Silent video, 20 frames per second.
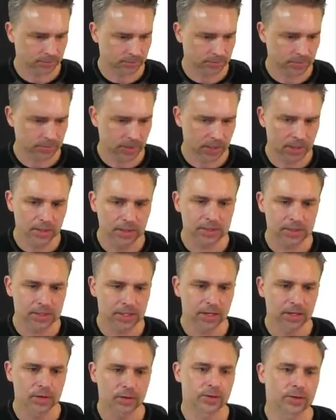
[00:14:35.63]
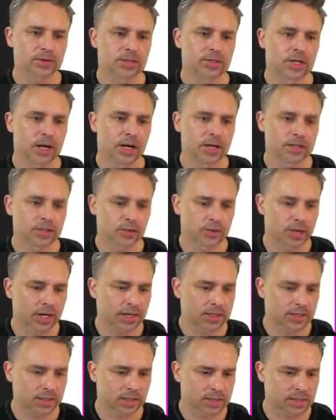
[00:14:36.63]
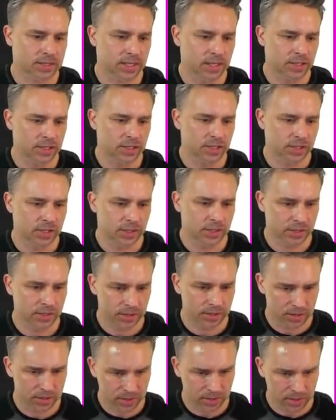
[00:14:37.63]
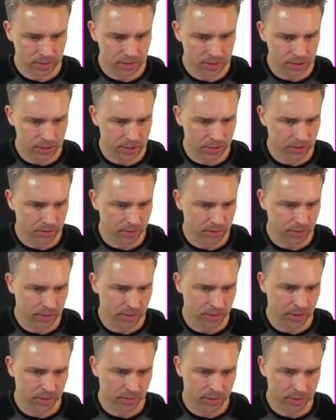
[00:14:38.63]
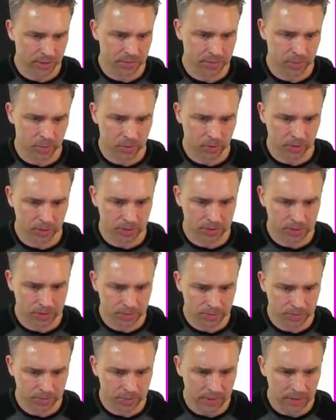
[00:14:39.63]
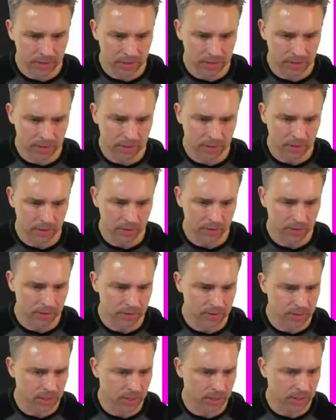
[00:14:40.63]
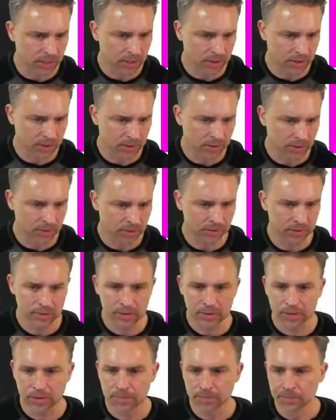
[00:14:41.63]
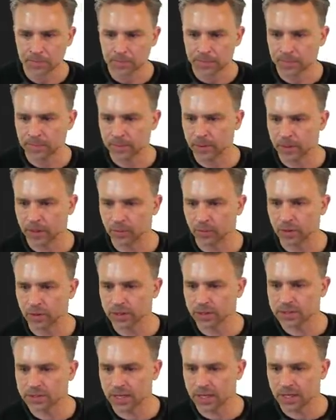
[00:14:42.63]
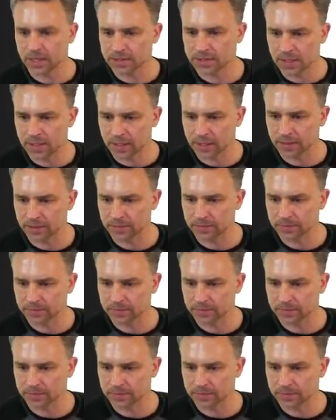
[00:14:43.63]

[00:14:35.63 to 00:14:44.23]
At least I know there's not a direct extension. Gener, you know, export media encoder is not in here, but we'll get to that in a second.